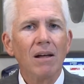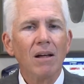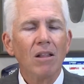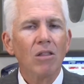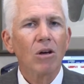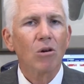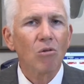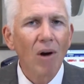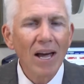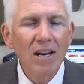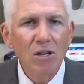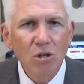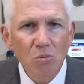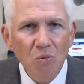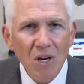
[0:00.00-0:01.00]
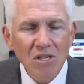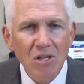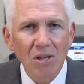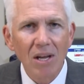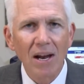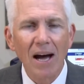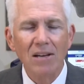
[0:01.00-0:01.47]
the greatest risk
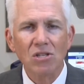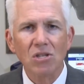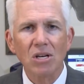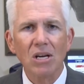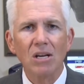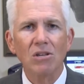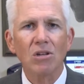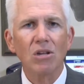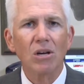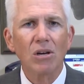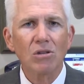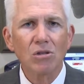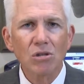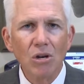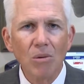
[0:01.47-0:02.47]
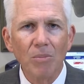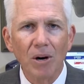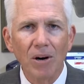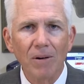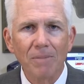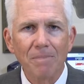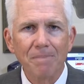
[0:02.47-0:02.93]
that I see to the consumer.
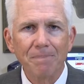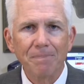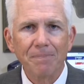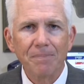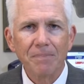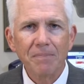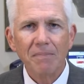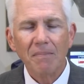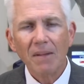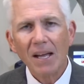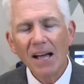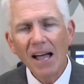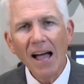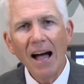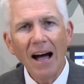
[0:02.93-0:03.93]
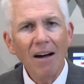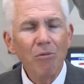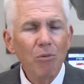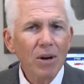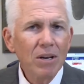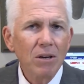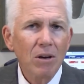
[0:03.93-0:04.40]
I've
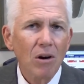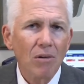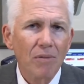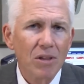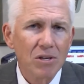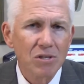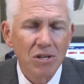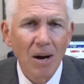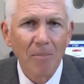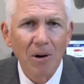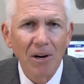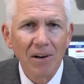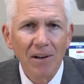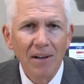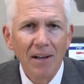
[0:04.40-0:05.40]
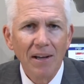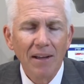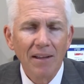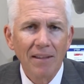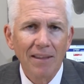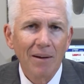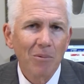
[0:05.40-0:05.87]
written over the summer
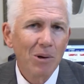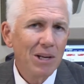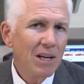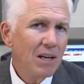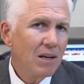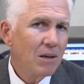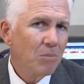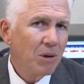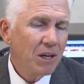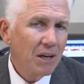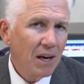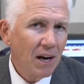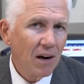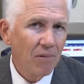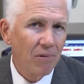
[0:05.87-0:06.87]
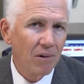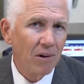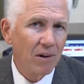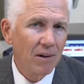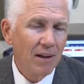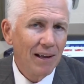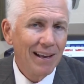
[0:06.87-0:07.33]
that we needed to be careful
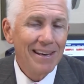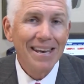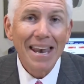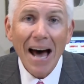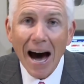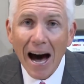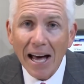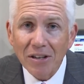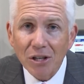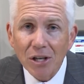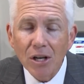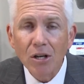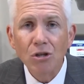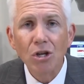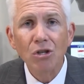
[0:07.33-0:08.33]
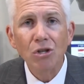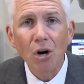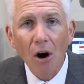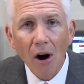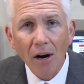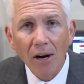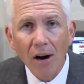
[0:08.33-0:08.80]
not to
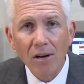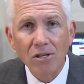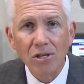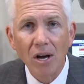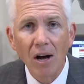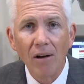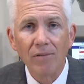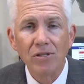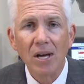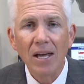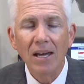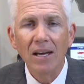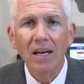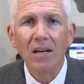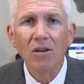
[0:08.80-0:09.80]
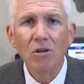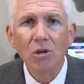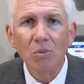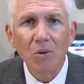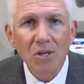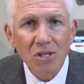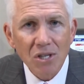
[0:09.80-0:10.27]
talk ourselves into
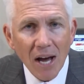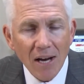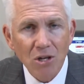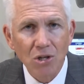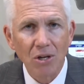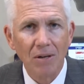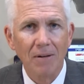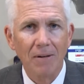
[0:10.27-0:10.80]
recession.